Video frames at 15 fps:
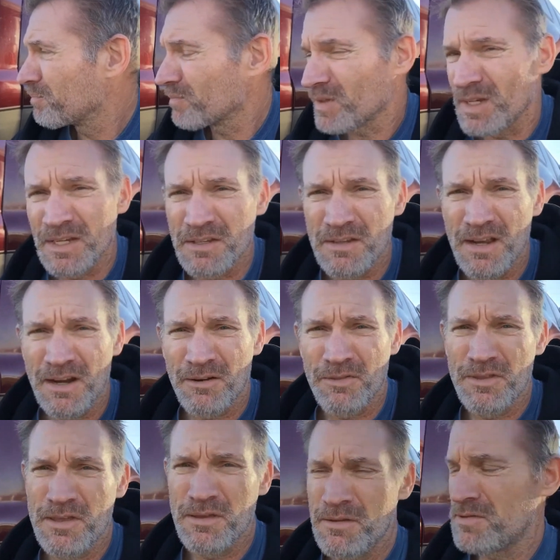I air
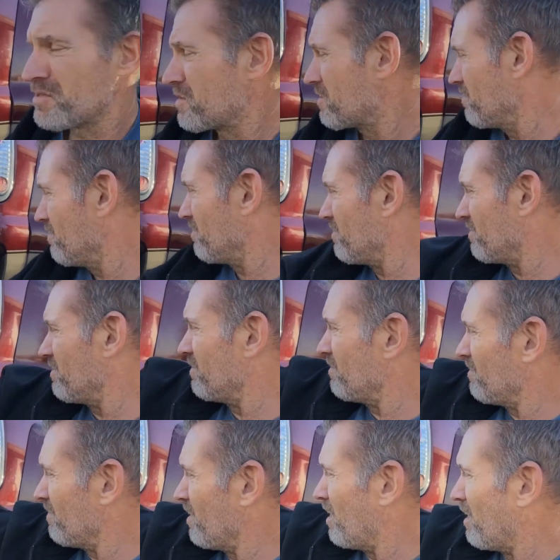these
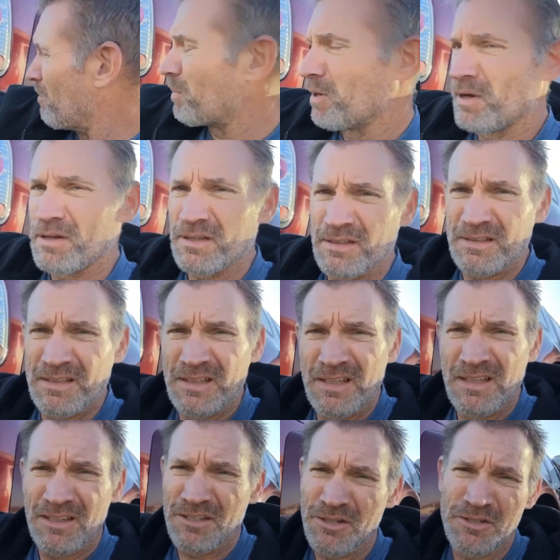up.
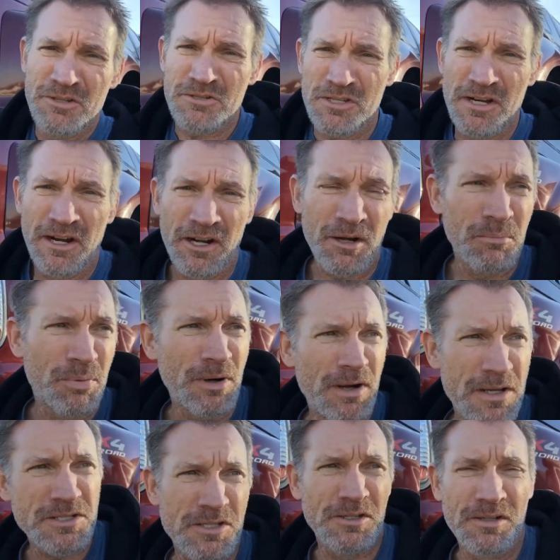You can use an air
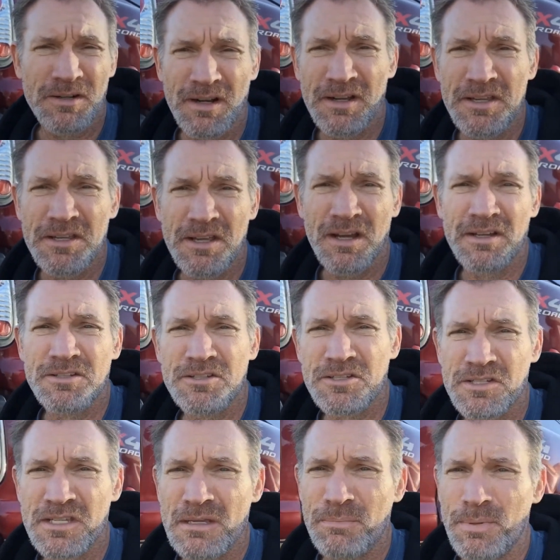compressor. I
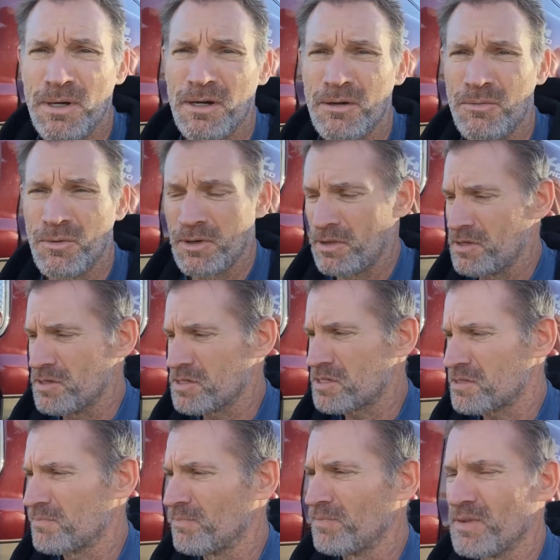just keep one of
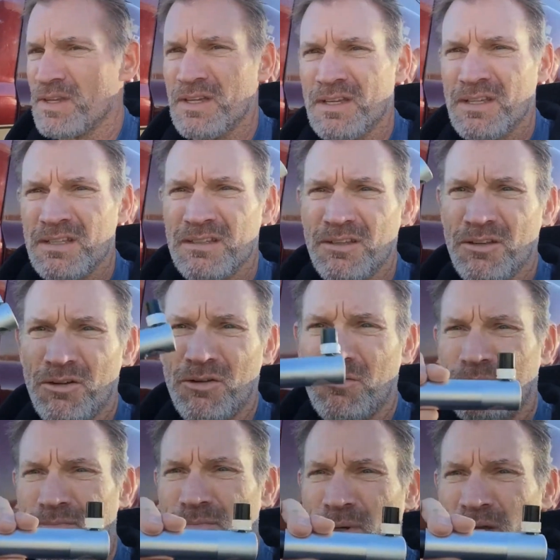these little
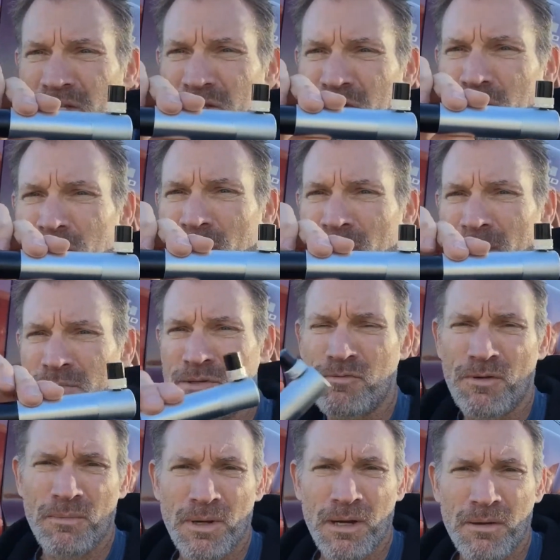bicycle pumps
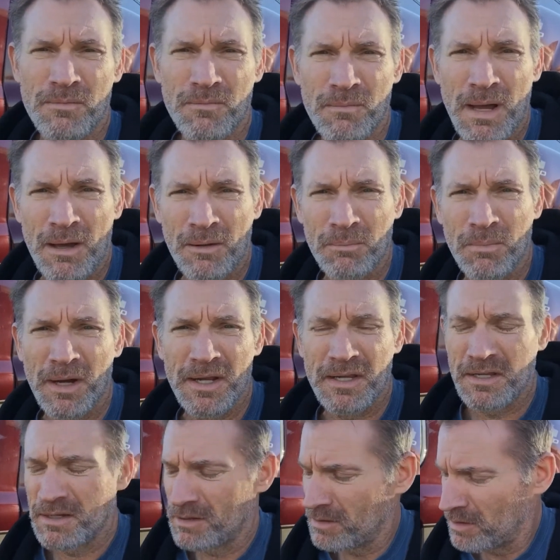from a mountain bike.